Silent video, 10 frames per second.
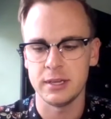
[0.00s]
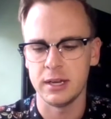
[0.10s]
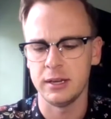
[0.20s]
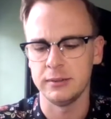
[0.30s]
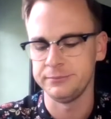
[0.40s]

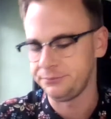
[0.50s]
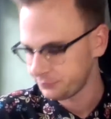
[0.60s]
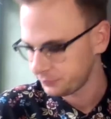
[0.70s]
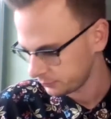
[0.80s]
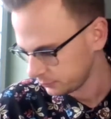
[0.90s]

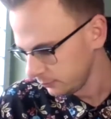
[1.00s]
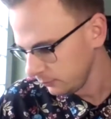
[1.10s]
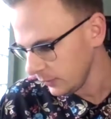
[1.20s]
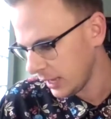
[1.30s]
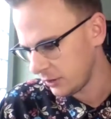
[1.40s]

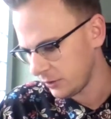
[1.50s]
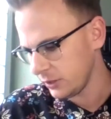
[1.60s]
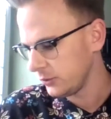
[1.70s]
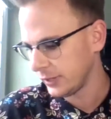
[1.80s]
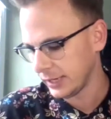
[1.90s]
I know that
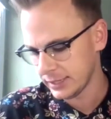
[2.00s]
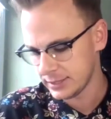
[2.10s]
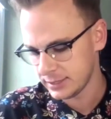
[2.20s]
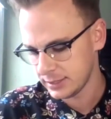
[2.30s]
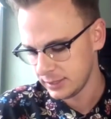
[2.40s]
you
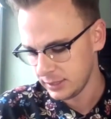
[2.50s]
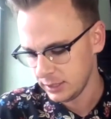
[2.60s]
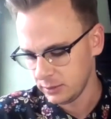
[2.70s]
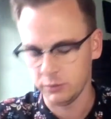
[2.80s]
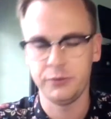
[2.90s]
guys
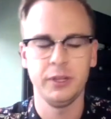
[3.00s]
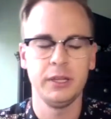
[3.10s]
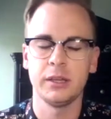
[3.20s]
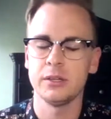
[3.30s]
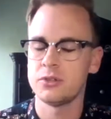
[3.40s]
were
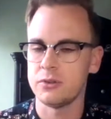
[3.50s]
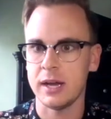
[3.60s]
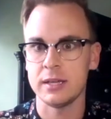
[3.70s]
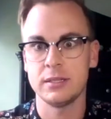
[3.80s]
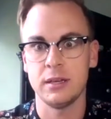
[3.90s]
feeling the
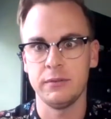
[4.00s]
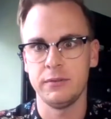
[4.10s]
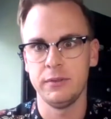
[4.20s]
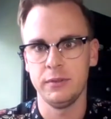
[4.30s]
stress of